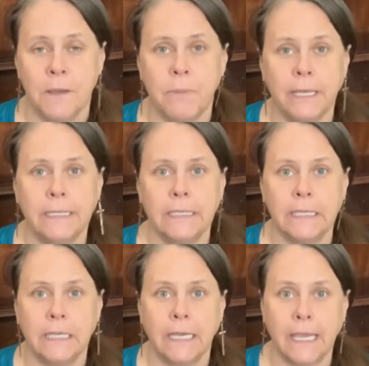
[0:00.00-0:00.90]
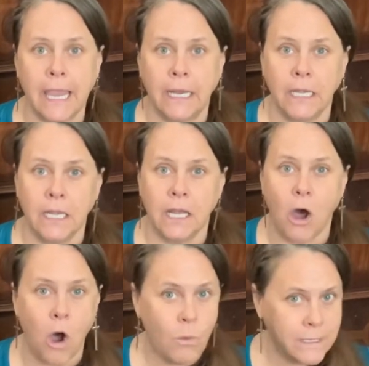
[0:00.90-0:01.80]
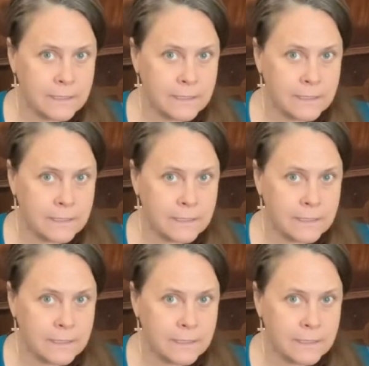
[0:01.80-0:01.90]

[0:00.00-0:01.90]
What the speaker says: But again, always in the